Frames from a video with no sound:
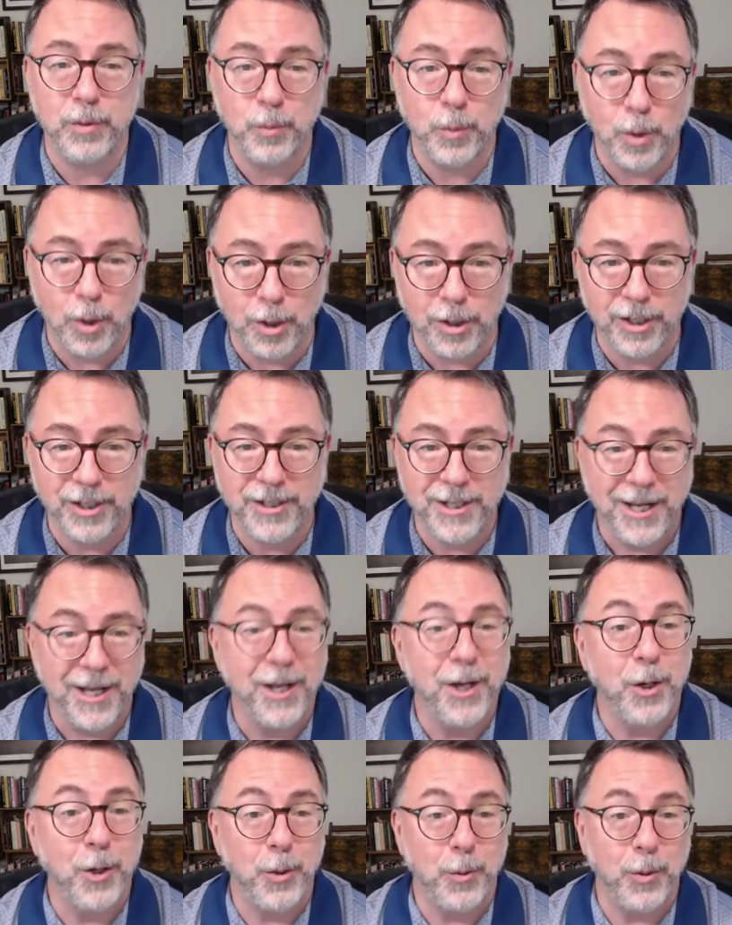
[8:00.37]
reward,
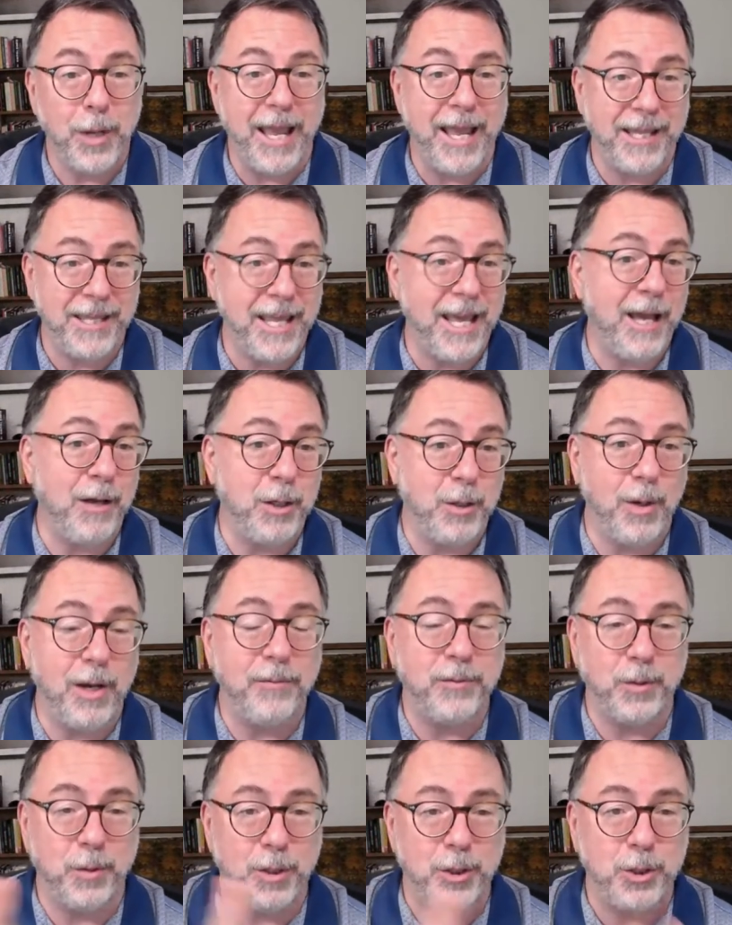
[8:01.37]
and now you
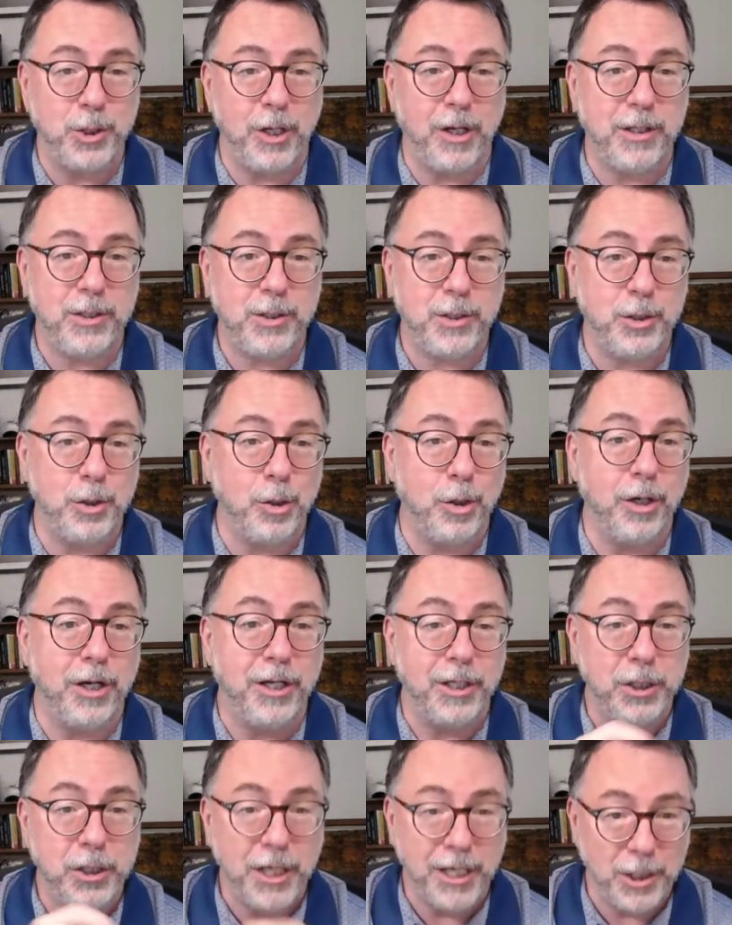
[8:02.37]
have to adjust your
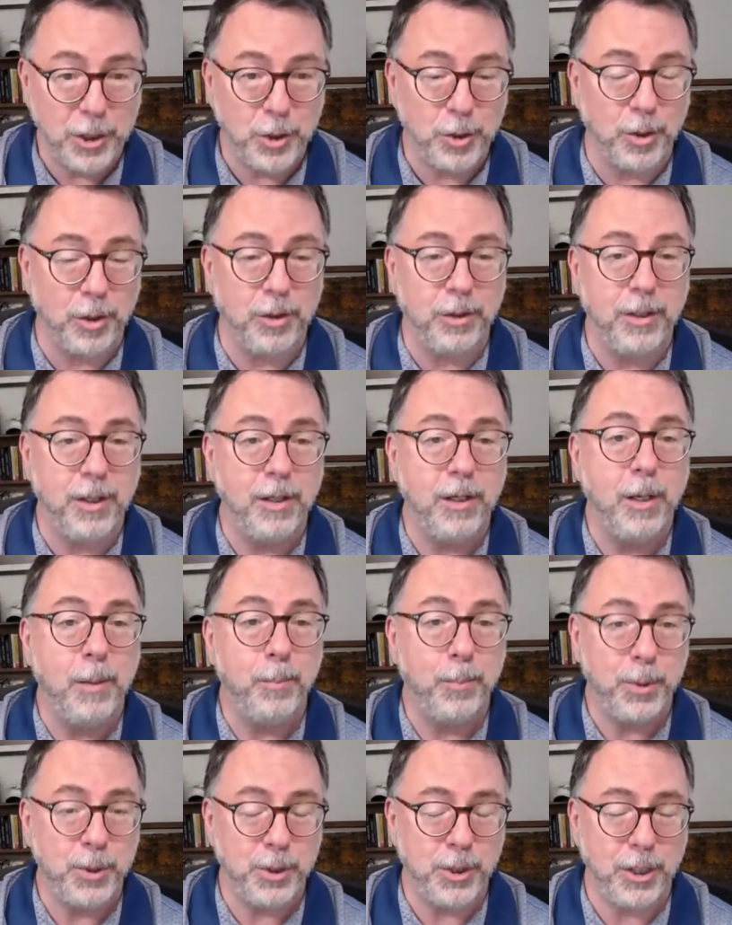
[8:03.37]
initial
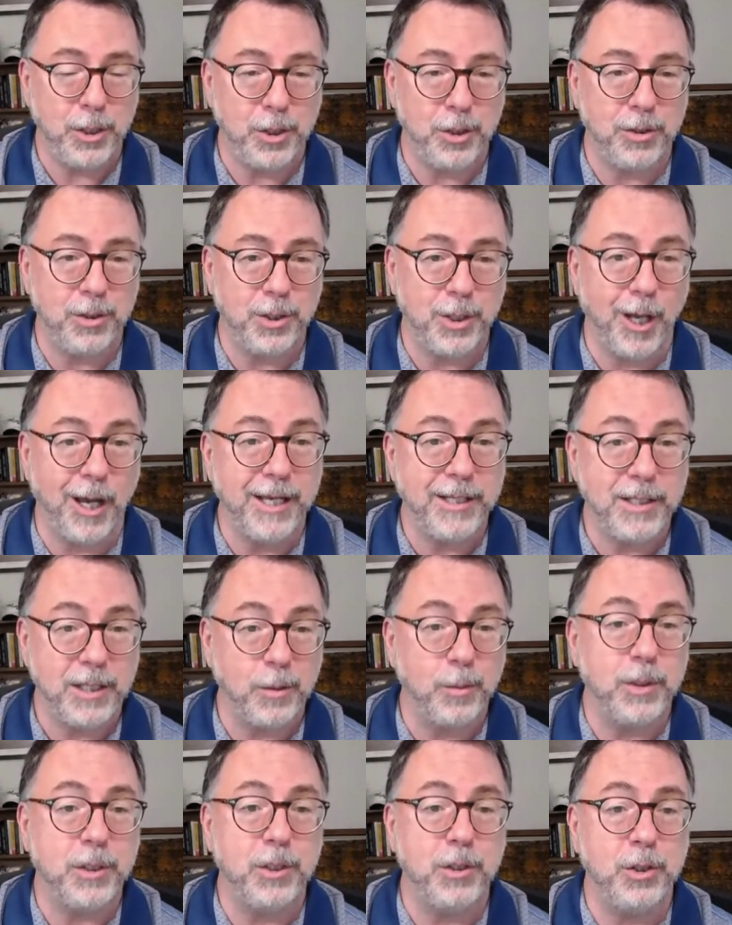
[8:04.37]
position
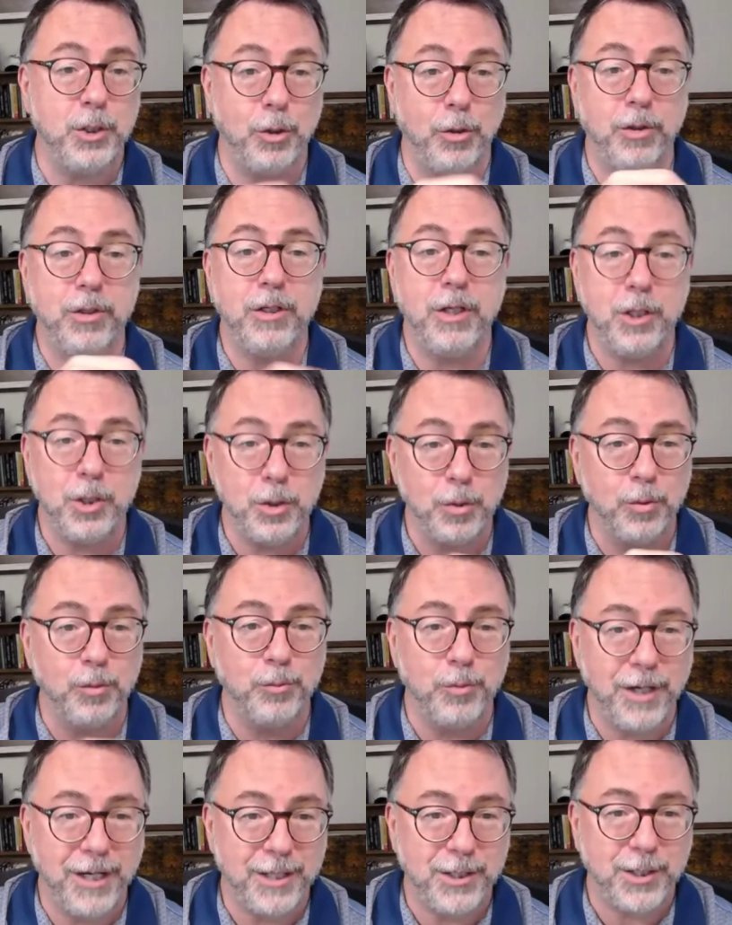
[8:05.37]
sizing, which is your
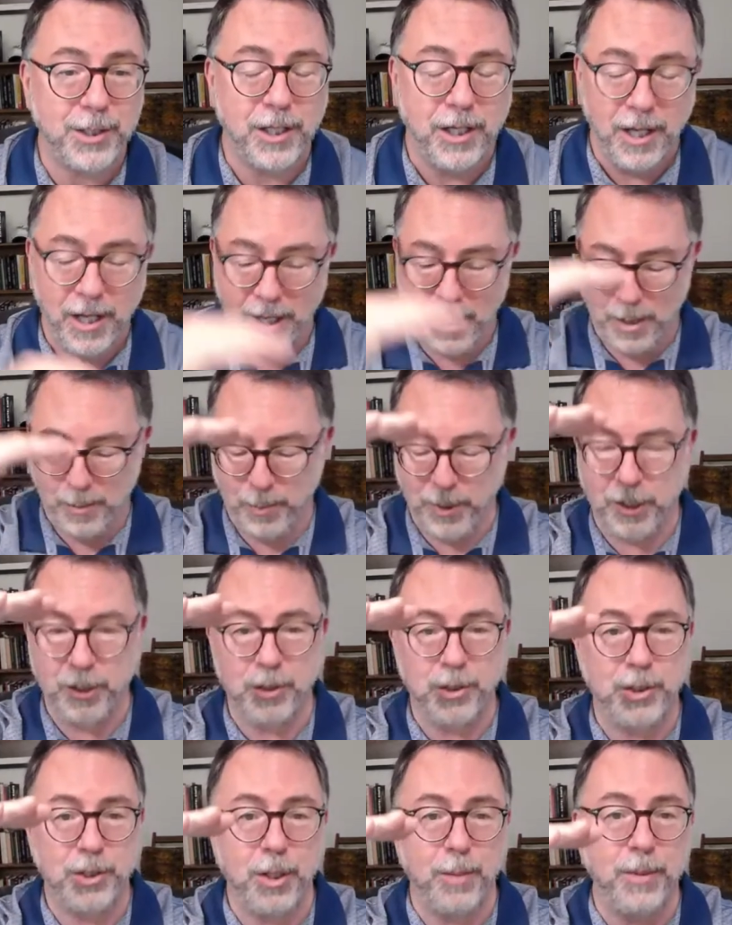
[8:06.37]
initial risk,
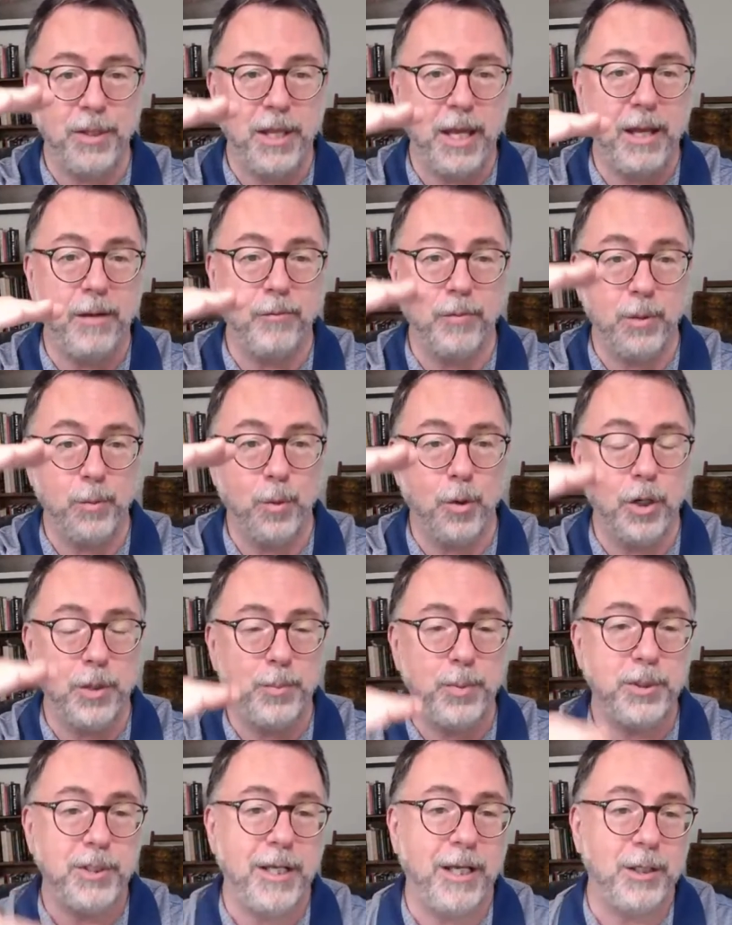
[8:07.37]
because some of that
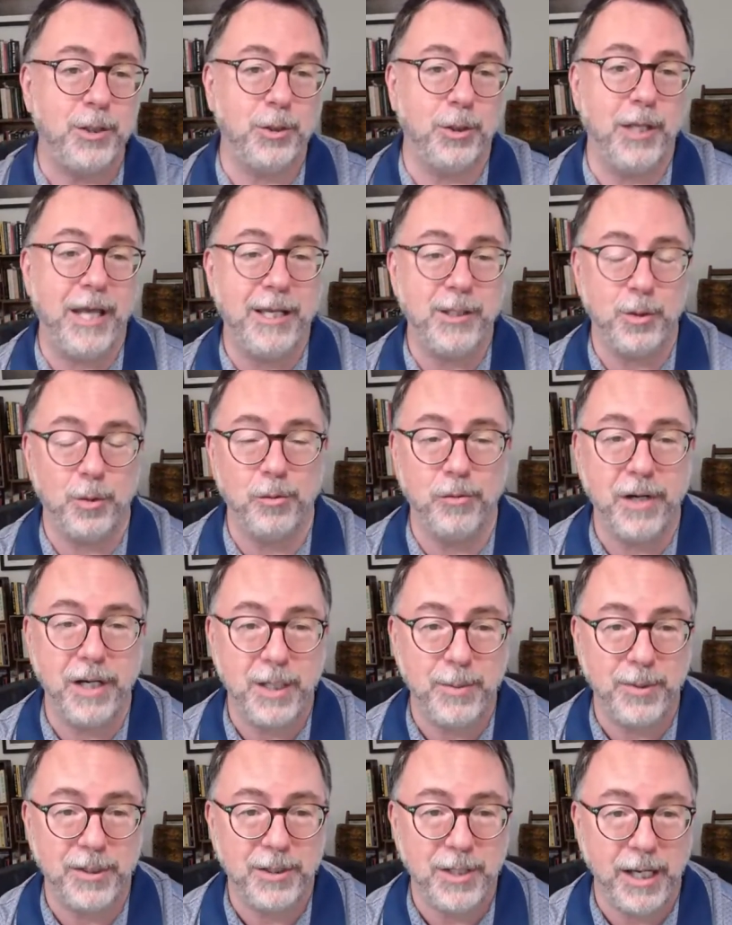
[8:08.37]
reward potential has
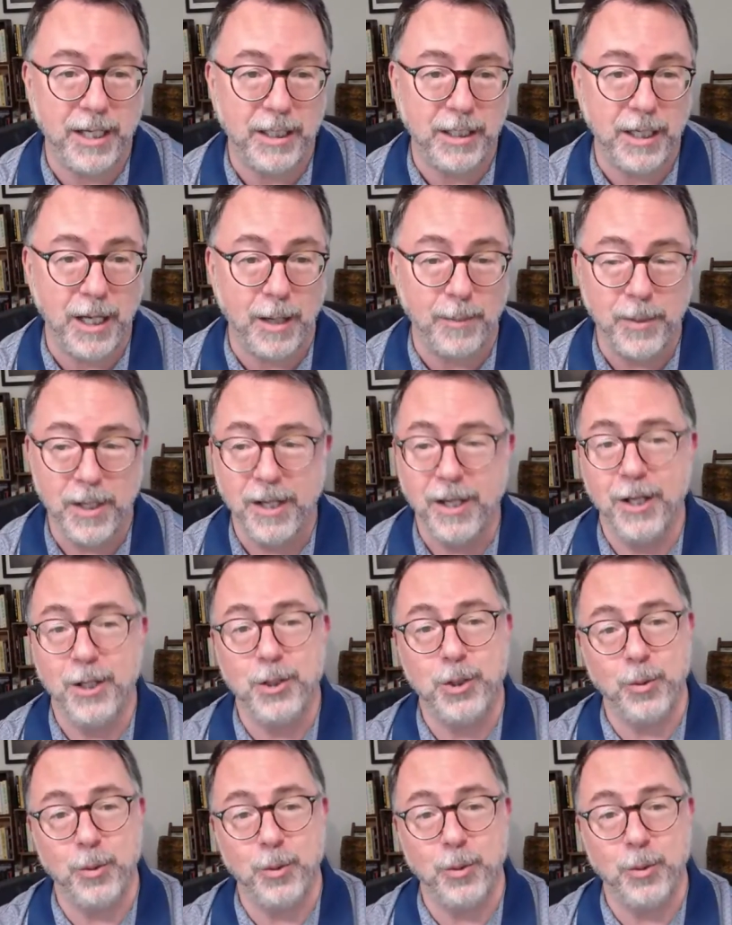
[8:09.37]
already been taken up.